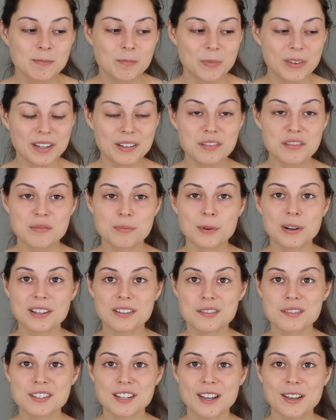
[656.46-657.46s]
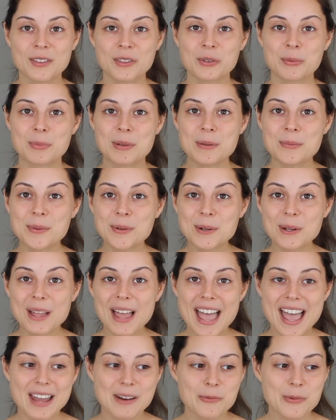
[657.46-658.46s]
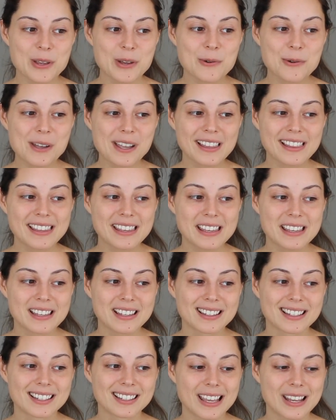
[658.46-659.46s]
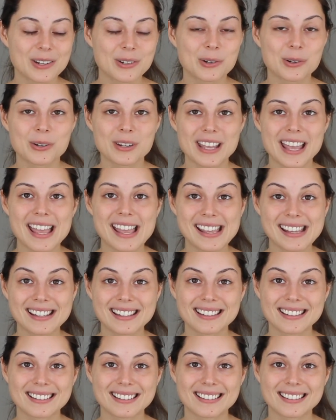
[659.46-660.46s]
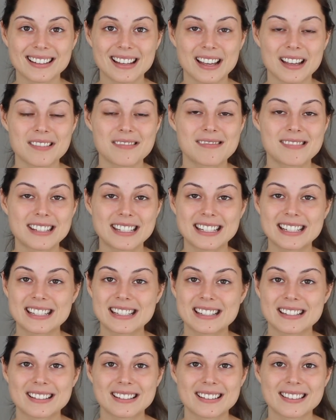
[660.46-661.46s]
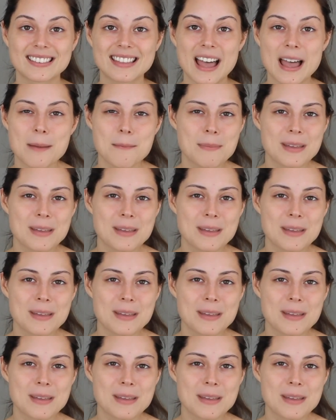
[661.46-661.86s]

it spreads to other people, and we quickly can create a city that